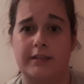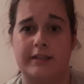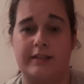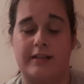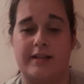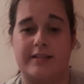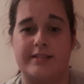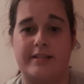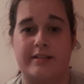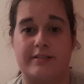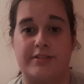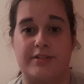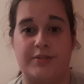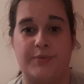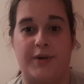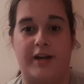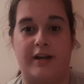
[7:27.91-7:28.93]
Classics
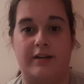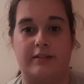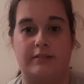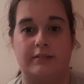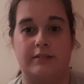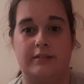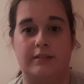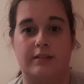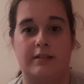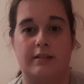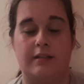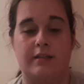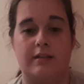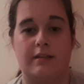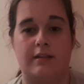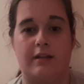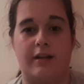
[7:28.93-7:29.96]
as well.
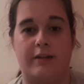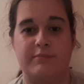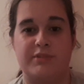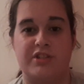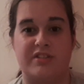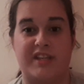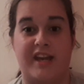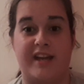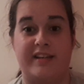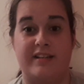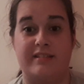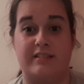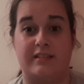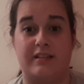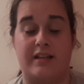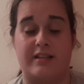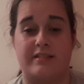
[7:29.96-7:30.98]
I'm just getting into
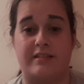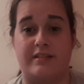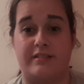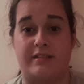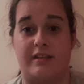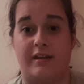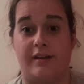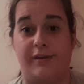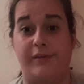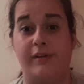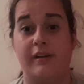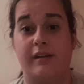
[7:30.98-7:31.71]
classics though.